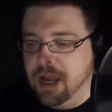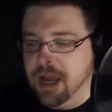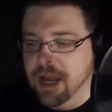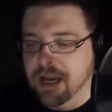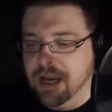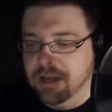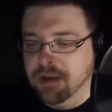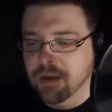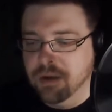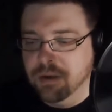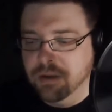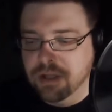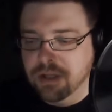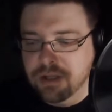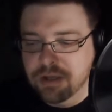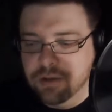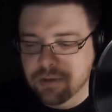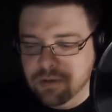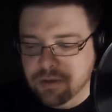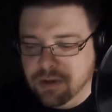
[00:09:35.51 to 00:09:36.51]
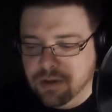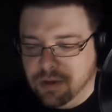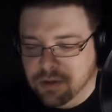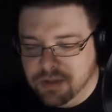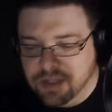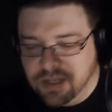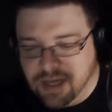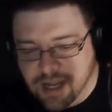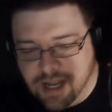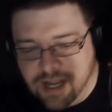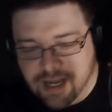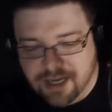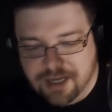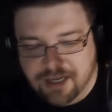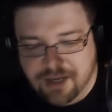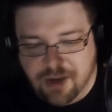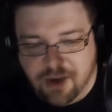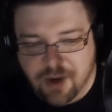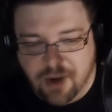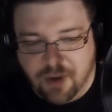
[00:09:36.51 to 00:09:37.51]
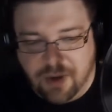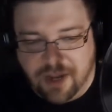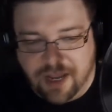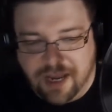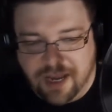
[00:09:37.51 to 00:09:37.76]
I know that you know that I know,